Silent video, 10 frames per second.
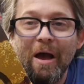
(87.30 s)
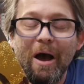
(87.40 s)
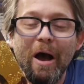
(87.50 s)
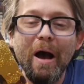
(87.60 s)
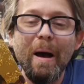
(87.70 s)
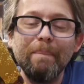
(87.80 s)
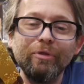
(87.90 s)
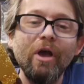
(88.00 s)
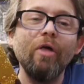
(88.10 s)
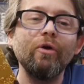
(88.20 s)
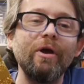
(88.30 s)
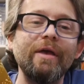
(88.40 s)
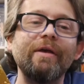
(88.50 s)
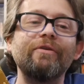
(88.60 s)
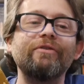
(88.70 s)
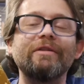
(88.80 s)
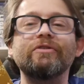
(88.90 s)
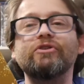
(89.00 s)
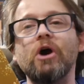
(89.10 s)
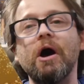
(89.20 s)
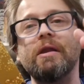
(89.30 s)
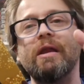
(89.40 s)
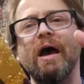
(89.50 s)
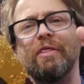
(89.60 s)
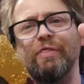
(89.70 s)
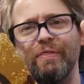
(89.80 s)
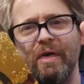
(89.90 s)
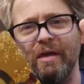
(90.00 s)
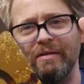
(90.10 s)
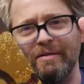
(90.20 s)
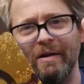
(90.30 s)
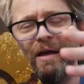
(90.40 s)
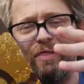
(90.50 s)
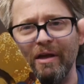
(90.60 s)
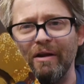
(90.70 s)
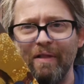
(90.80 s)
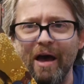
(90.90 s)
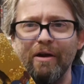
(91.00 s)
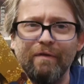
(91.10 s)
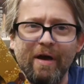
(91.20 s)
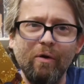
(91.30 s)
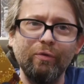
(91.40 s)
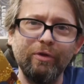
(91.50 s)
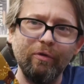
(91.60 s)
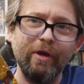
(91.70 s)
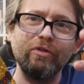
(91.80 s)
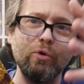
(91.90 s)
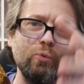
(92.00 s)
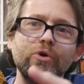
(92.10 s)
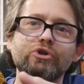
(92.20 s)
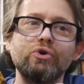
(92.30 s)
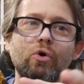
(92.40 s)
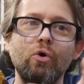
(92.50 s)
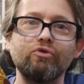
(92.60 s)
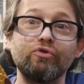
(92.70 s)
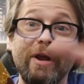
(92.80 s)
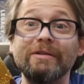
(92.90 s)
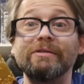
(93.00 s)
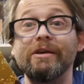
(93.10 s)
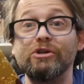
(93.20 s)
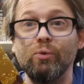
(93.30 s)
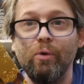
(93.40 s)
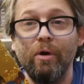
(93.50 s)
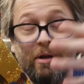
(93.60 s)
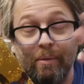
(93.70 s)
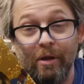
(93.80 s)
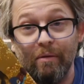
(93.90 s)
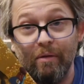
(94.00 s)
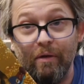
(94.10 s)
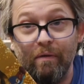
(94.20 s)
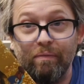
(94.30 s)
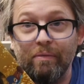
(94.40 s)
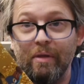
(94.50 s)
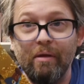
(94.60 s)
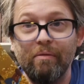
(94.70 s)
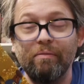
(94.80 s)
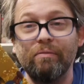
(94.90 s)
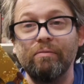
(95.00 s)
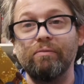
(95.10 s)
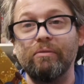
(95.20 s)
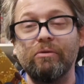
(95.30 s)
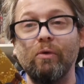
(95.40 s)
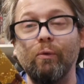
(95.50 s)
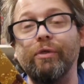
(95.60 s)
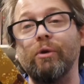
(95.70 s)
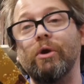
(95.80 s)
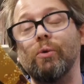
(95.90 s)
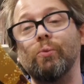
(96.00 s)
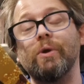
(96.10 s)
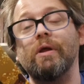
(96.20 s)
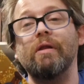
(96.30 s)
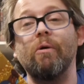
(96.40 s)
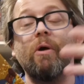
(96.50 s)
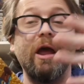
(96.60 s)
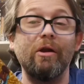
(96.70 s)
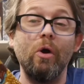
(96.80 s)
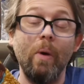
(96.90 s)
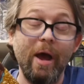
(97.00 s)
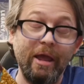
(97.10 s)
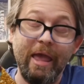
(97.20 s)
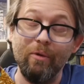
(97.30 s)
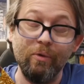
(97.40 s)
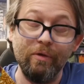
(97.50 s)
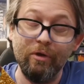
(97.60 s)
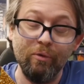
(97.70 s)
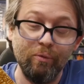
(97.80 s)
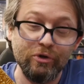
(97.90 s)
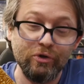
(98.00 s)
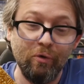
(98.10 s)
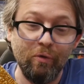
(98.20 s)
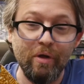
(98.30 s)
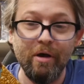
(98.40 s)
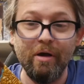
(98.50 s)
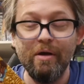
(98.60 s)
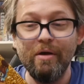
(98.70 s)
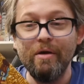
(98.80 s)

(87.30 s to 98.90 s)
Uh, but the other is it's done. I th- done. I think in a lot of how the like the original translation worked. I mean, it, it don't think we can read, or I know I can't read the original uh,